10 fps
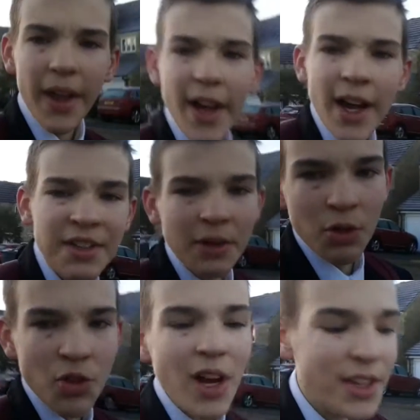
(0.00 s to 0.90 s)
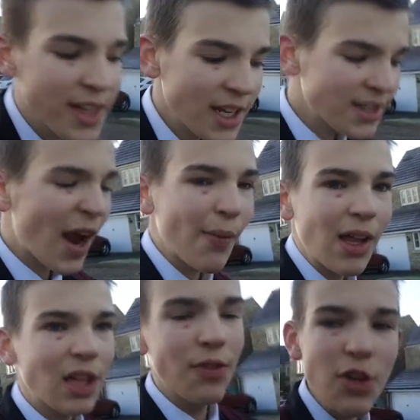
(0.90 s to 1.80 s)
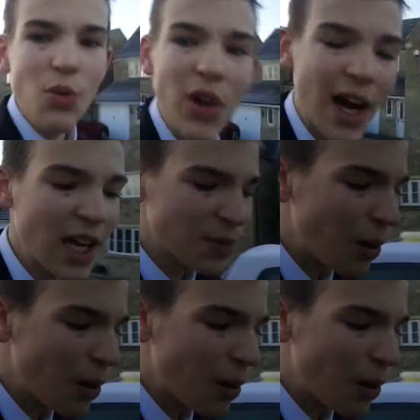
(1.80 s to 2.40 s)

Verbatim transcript: Sorry guys, I was trying to get a time lapse for you guys,